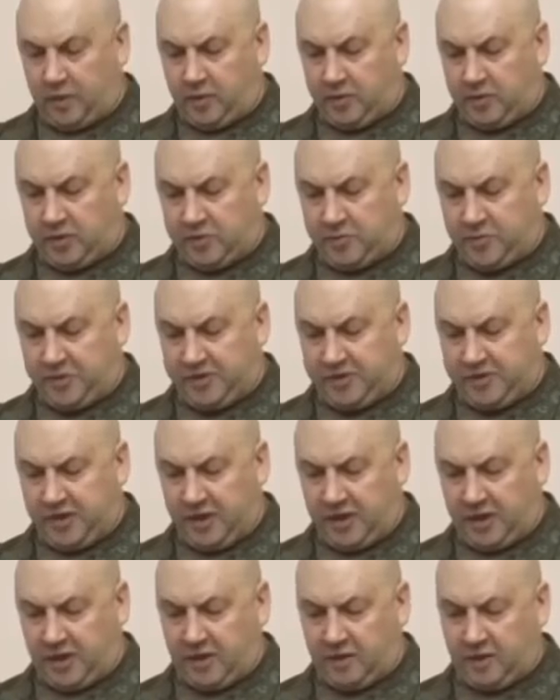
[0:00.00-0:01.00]

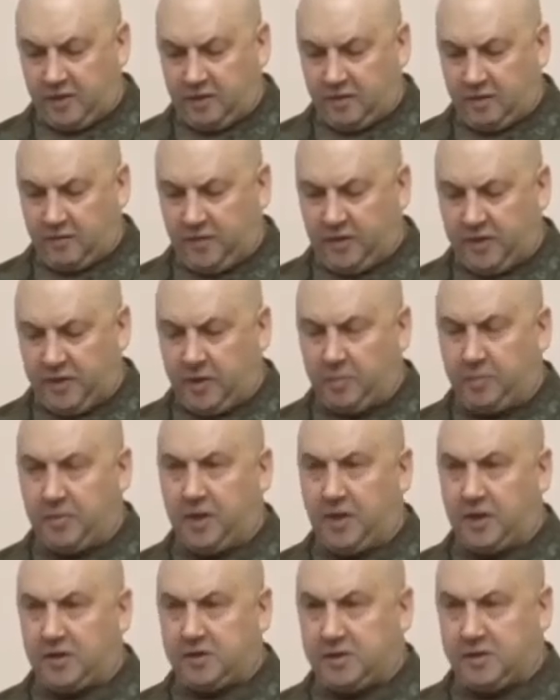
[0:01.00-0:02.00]
Surovikin,
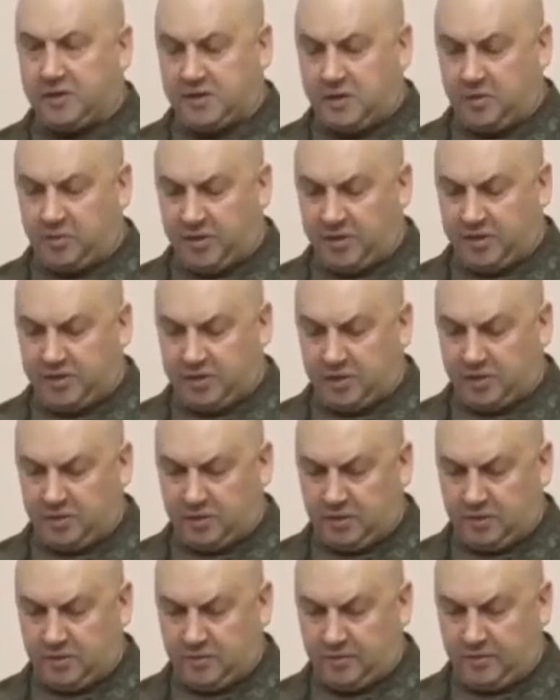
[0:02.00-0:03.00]
and
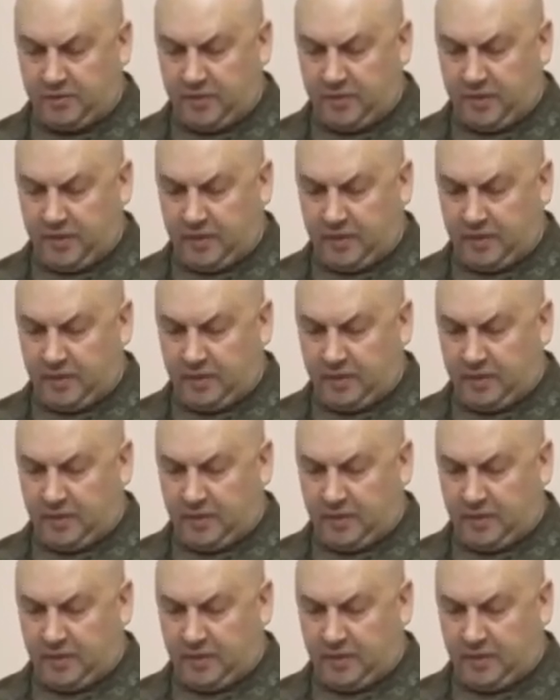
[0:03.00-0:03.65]
as kind of the